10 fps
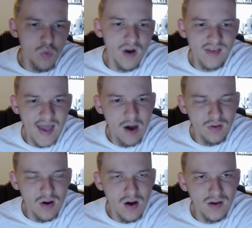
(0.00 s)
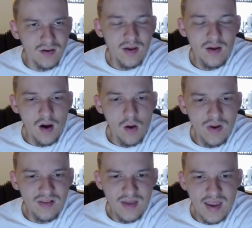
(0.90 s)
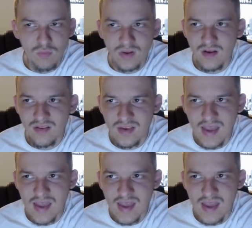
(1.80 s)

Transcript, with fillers: was out on uh, Wednesday, and we did see